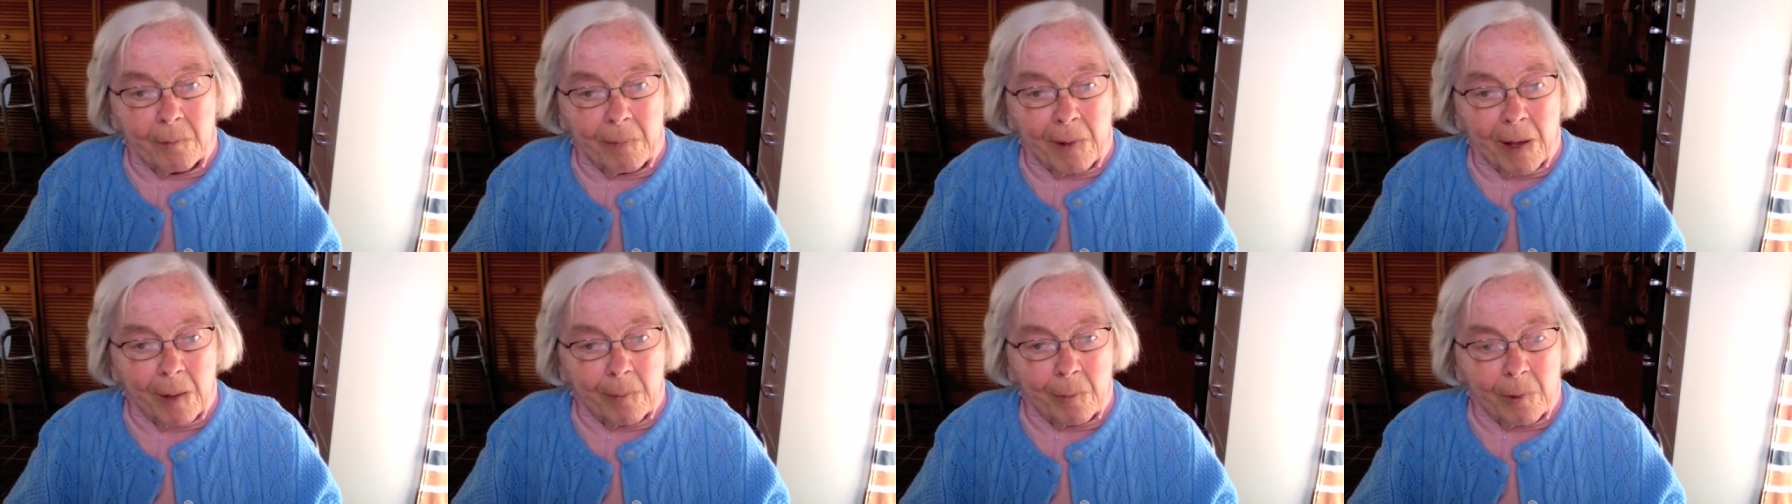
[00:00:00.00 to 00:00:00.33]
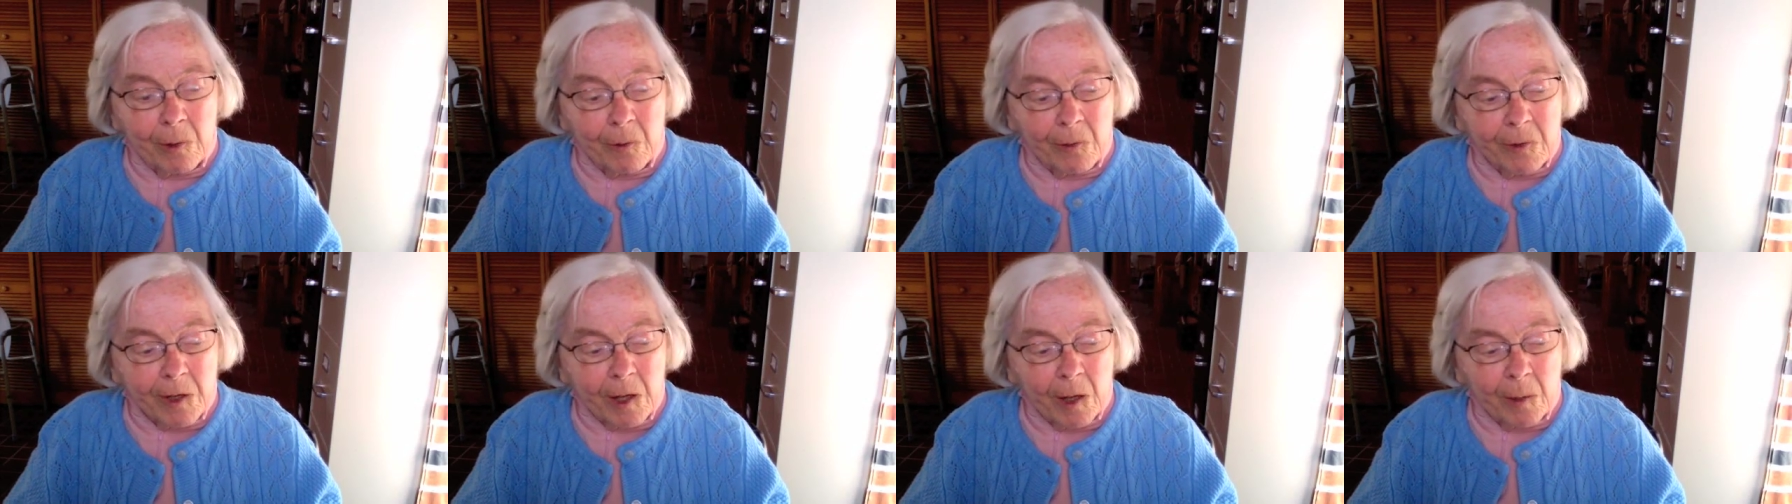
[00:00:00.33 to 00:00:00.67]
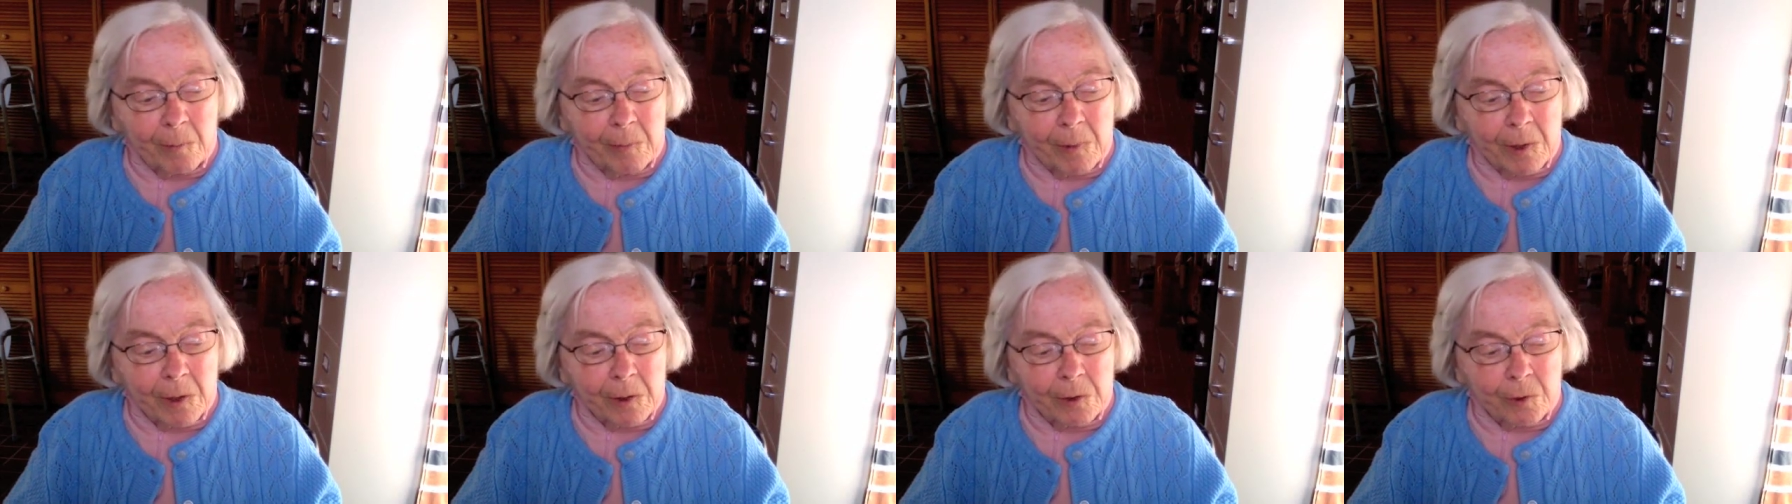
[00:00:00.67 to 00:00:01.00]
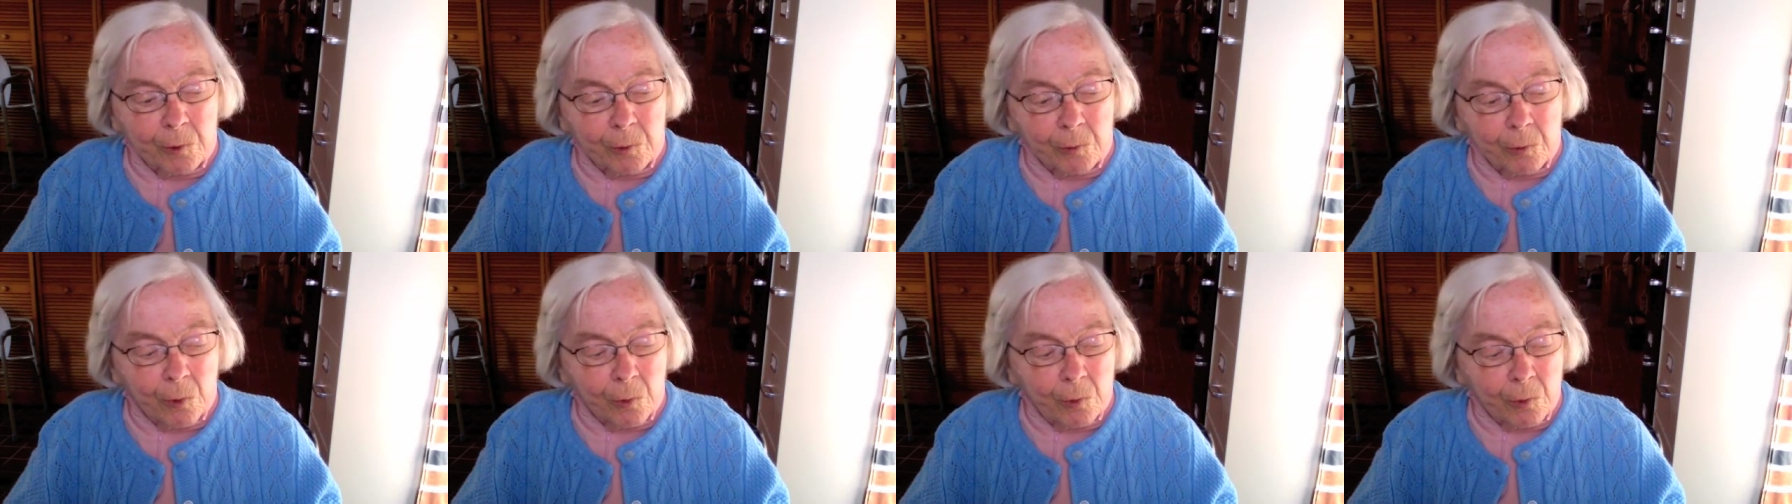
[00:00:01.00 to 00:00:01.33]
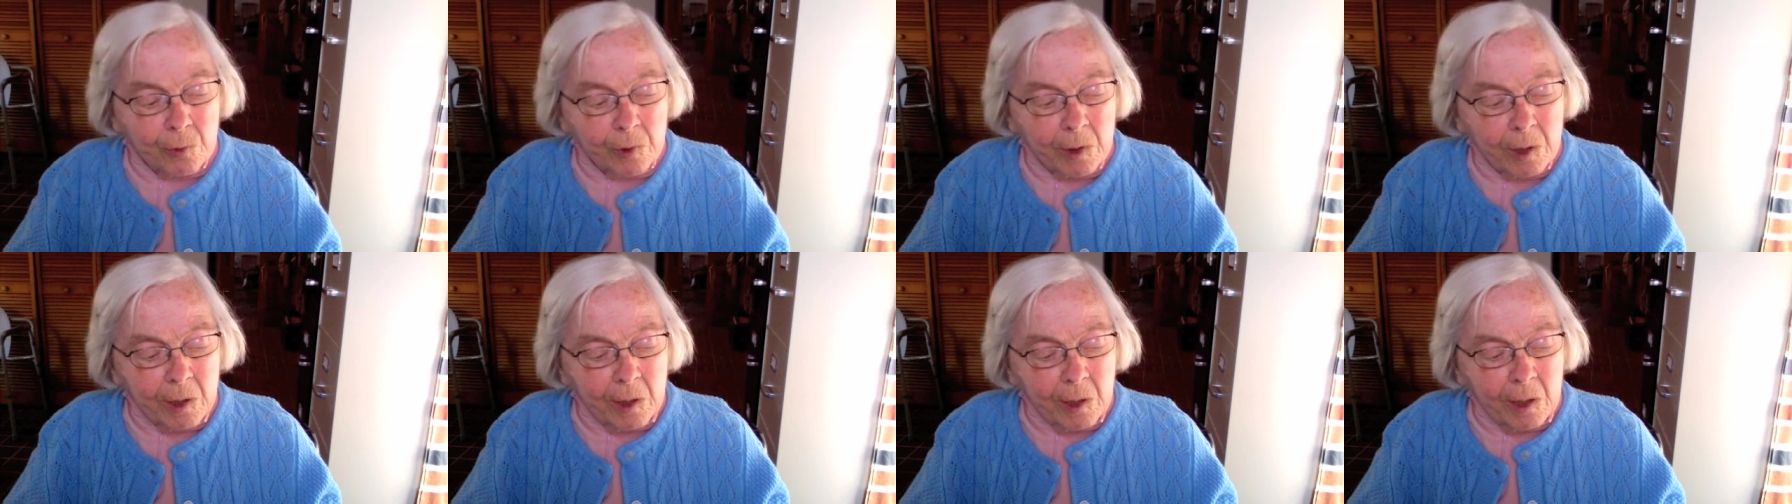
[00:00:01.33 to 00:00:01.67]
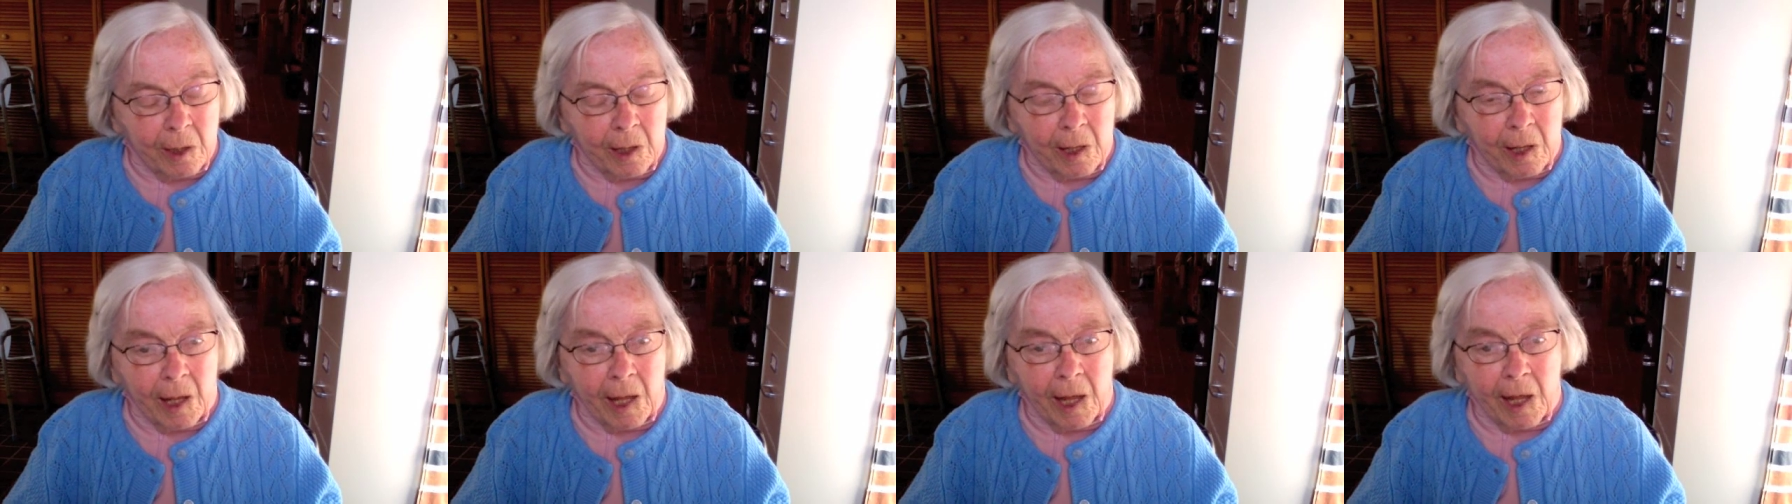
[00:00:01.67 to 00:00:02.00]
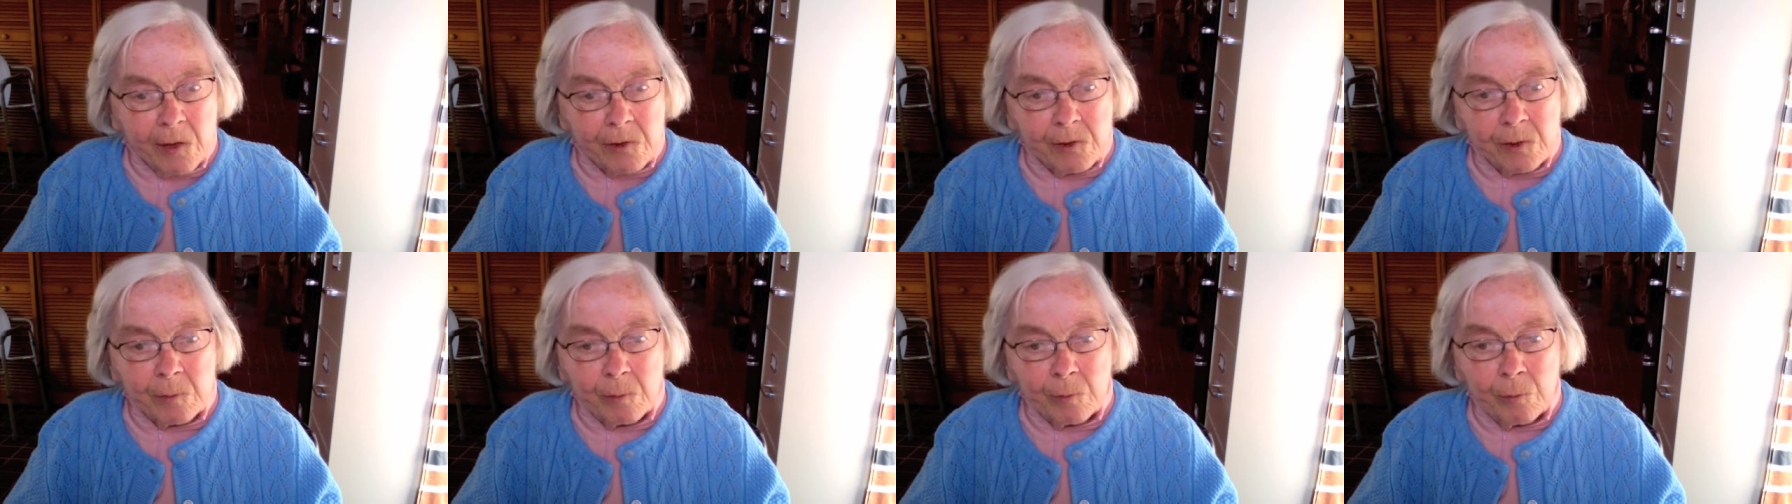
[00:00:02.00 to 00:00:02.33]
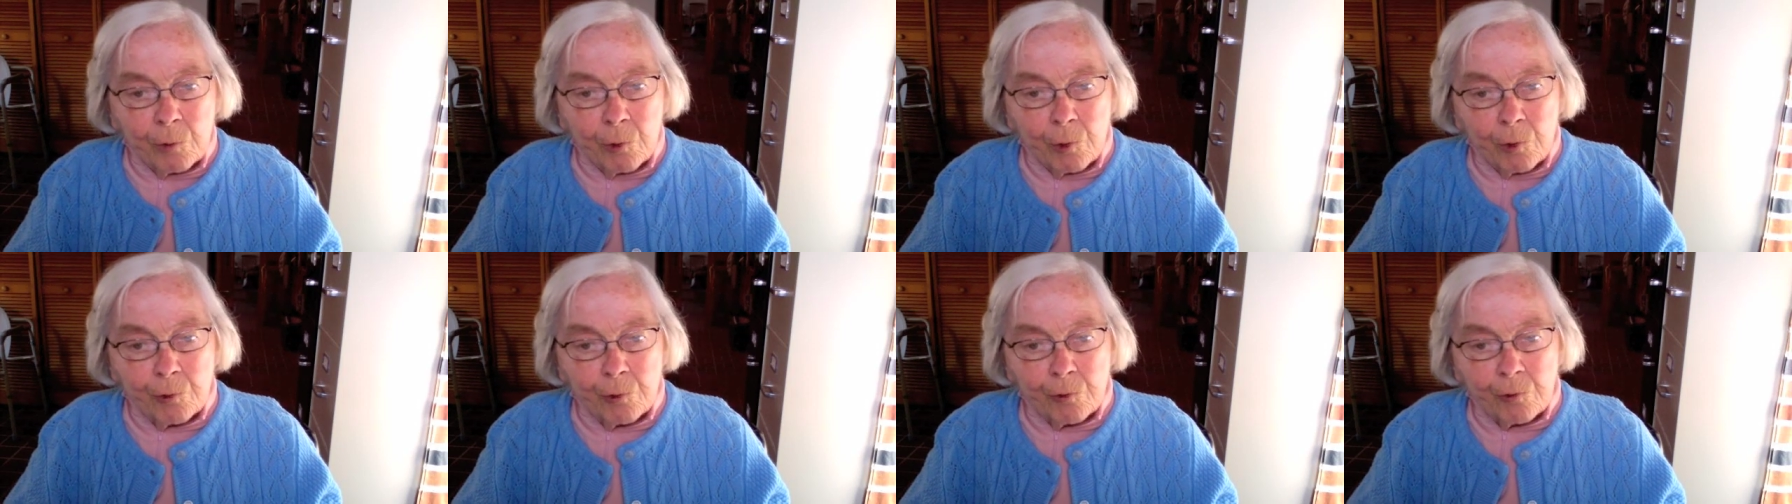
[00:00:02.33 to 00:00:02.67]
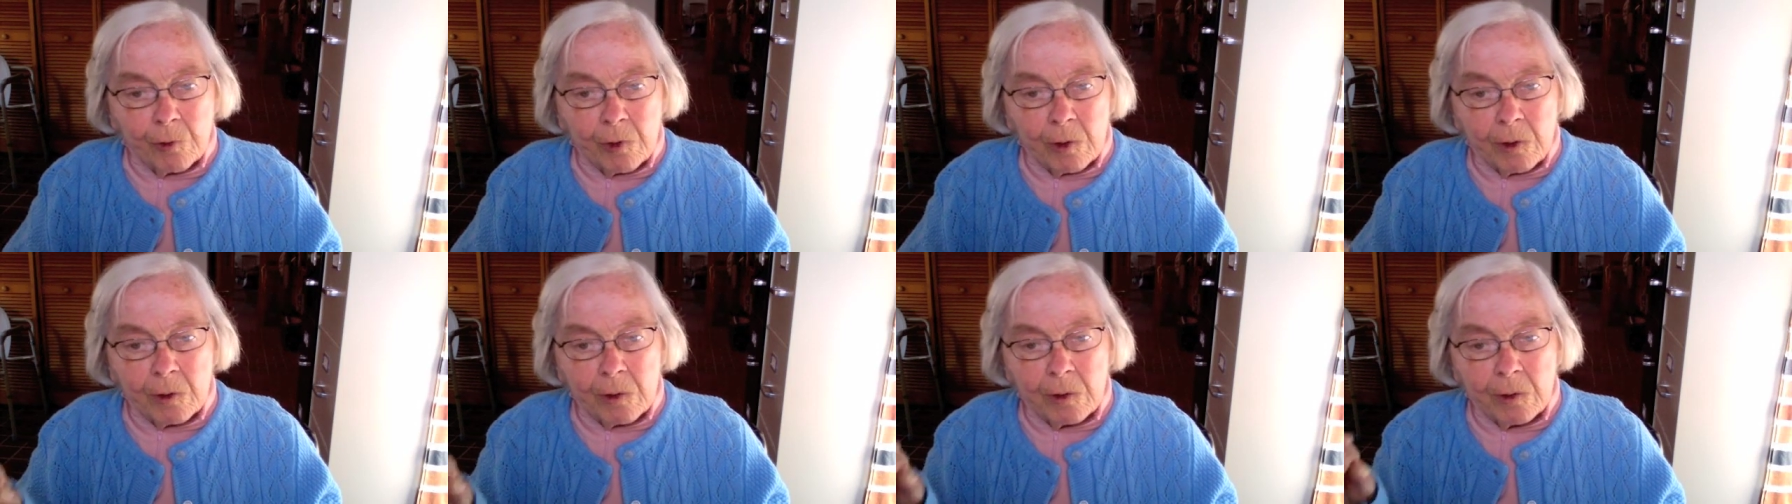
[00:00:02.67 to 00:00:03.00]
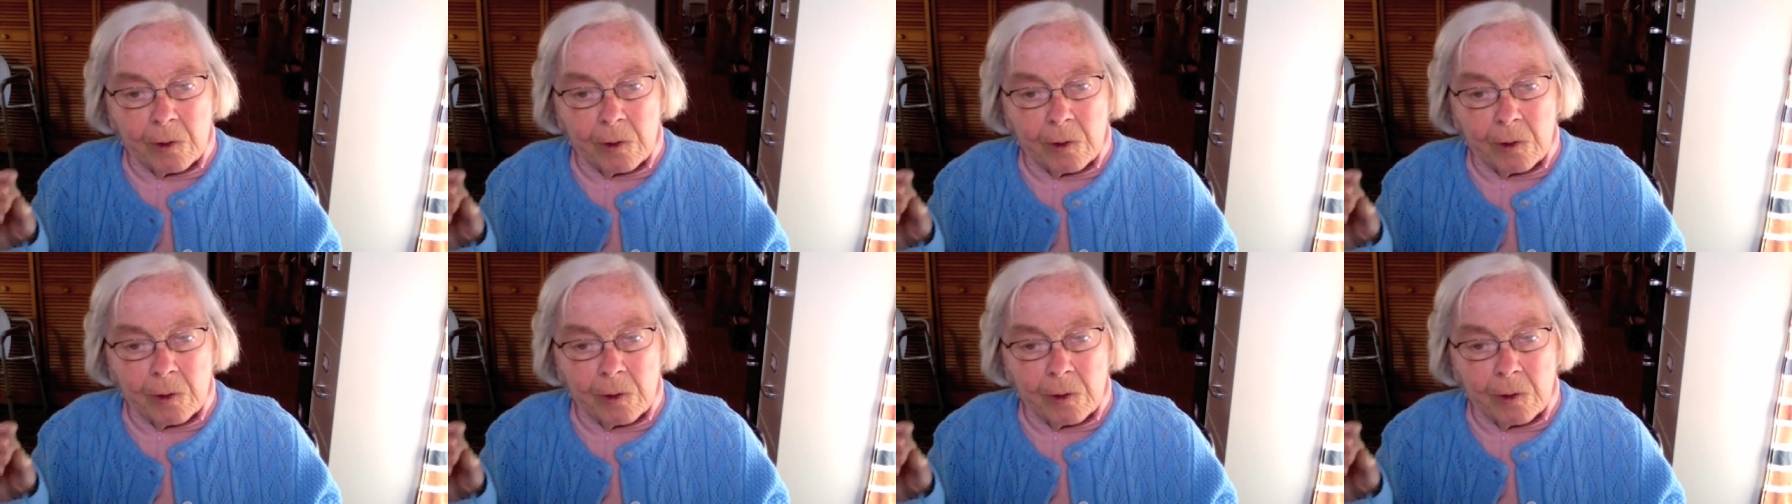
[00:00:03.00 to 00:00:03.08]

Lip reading: Bible that Ambedkar wrote has a mudra,